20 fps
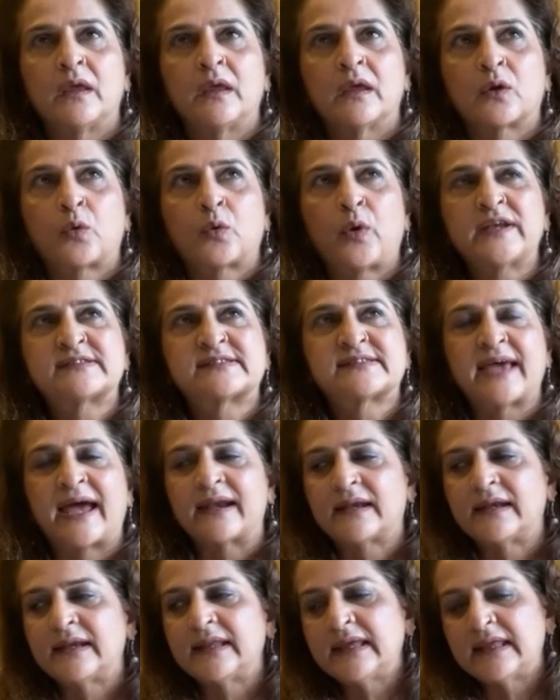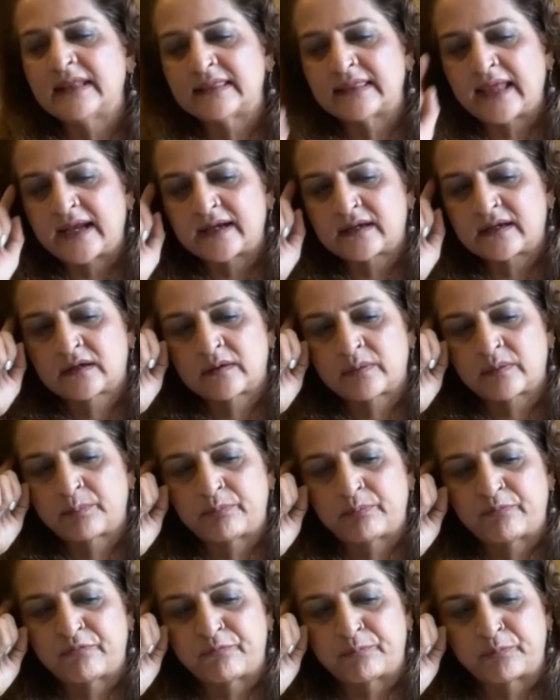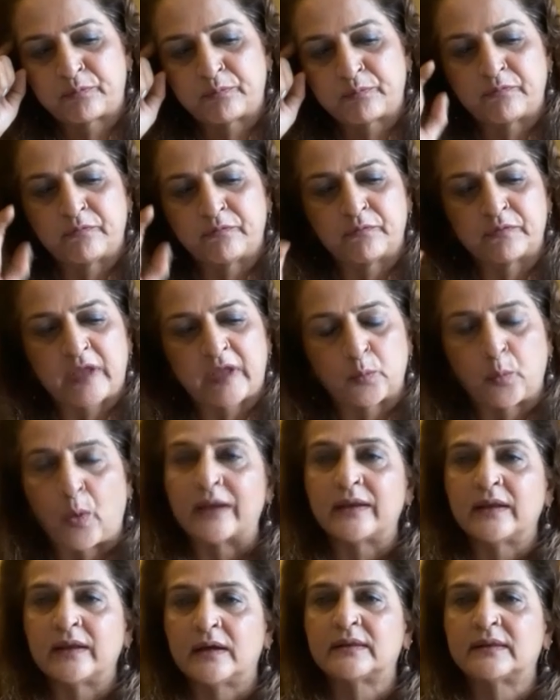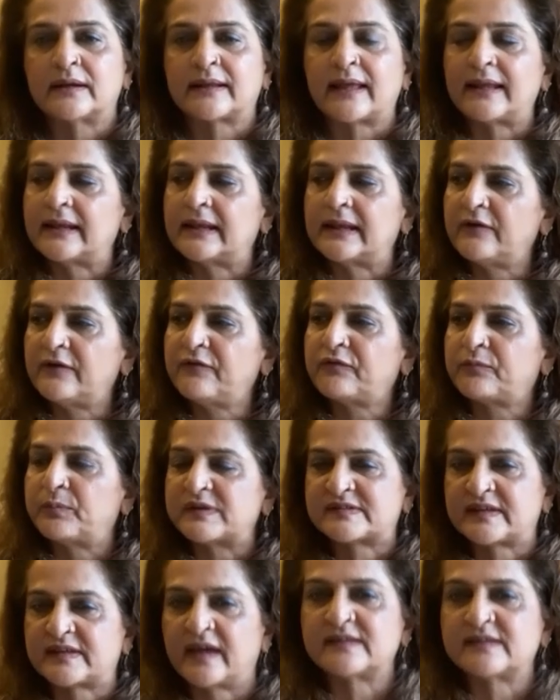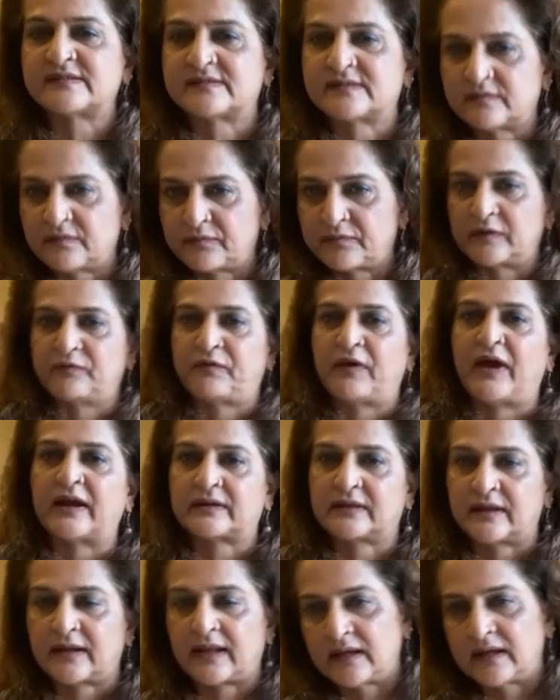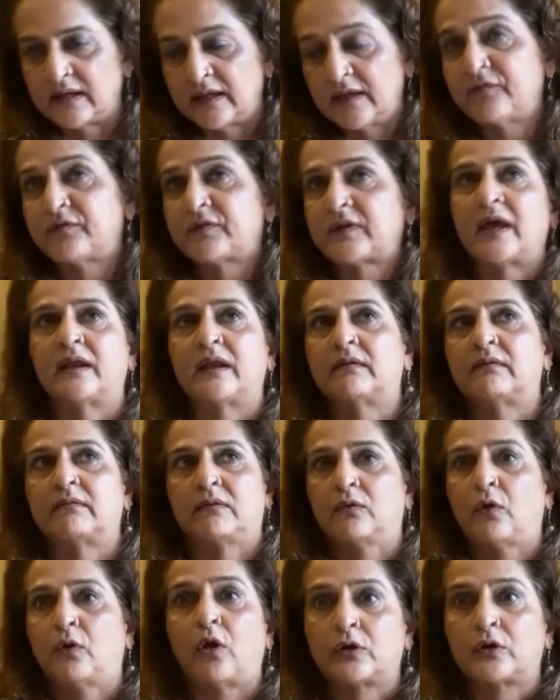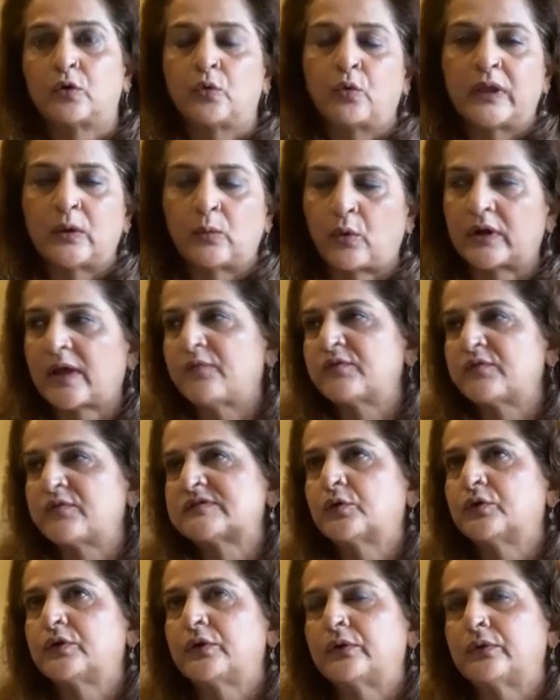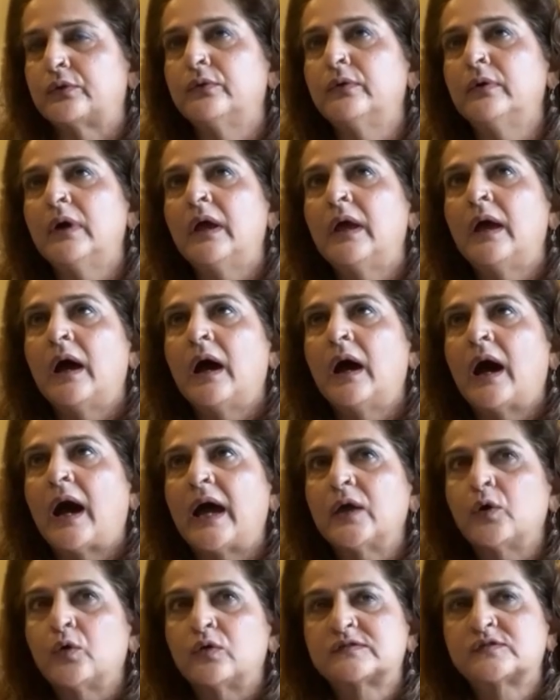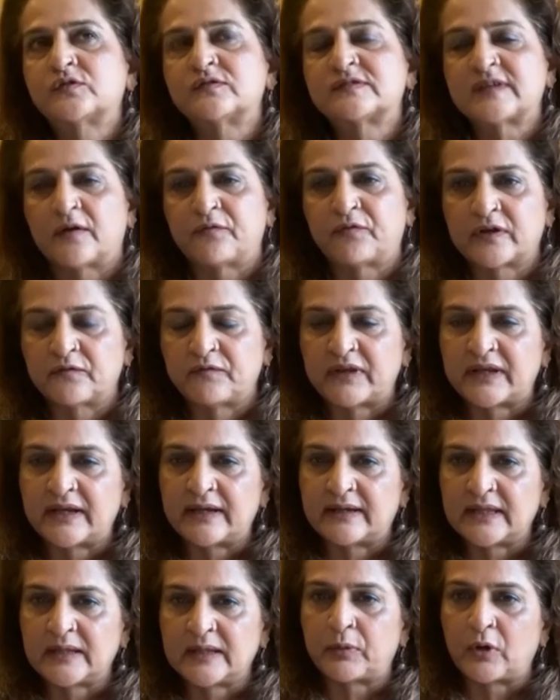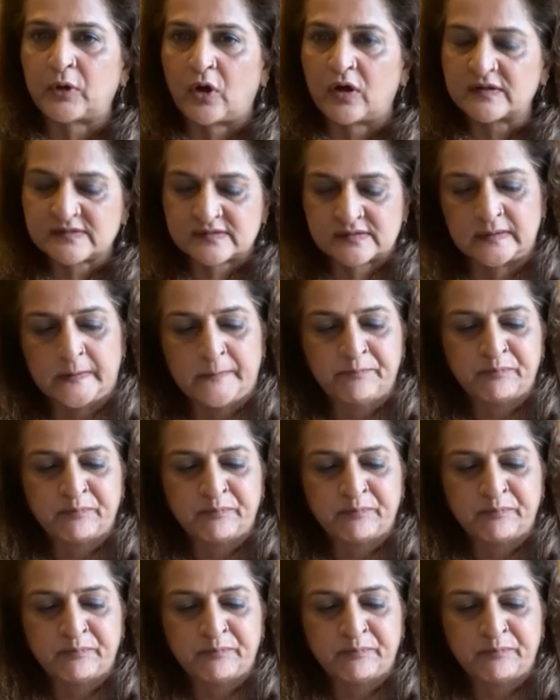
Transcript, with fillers: quite sadly, in that 1 year that I left, besides the fact that I left and not knowing what I was going to do, I also suffered a very deep loss.